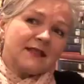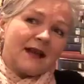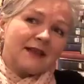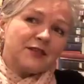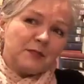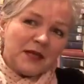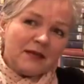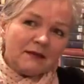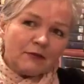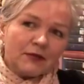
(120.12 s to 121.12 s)
that
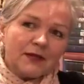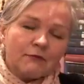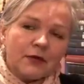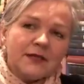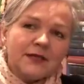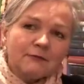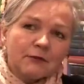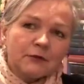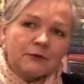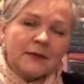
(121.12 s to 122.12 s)
underpin the reading
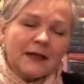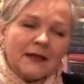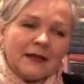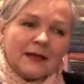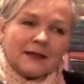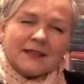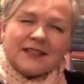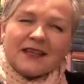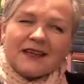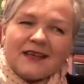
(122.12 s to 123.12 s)
room, because
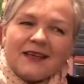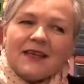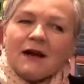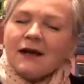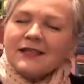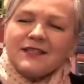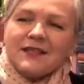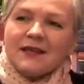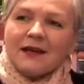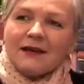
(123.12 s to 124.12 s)
the key
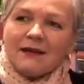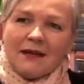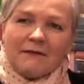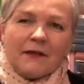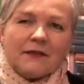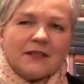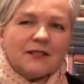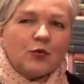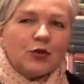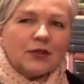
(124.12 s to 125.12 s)
idea that
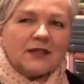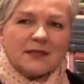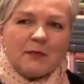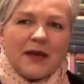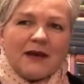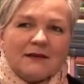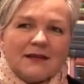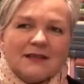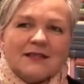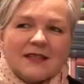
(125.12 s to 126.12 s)
this work is about
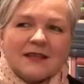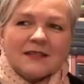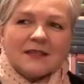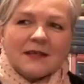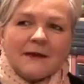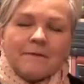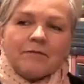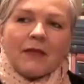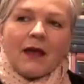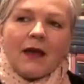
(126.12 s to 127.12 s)
is that
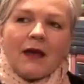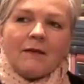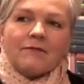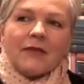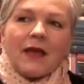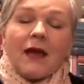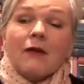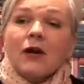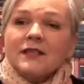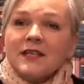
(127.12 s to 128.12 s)

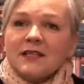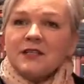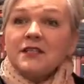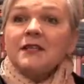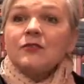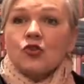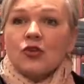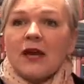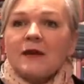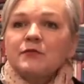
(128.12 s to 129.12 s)
our identity is
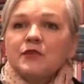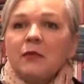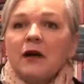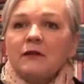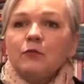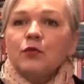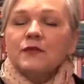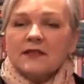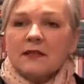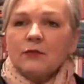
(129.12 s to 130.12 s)
shaped by the
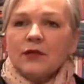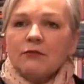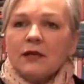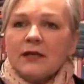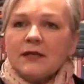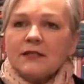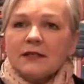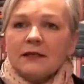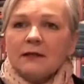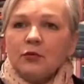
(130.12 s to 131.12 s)
books that we read,
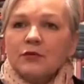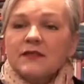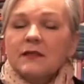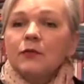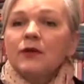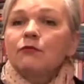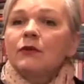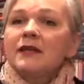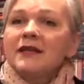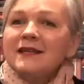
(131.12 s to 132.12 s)
and the books that we
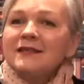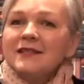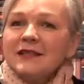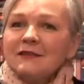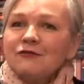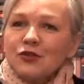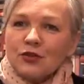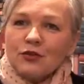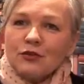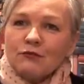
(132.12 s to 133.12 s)
read in
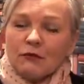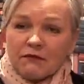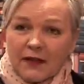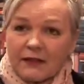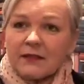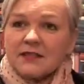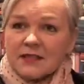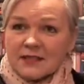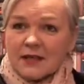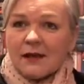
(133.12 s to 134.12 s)
turn reflect the
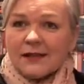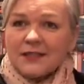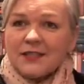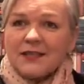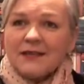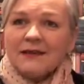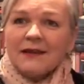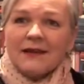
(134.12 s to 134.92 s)
society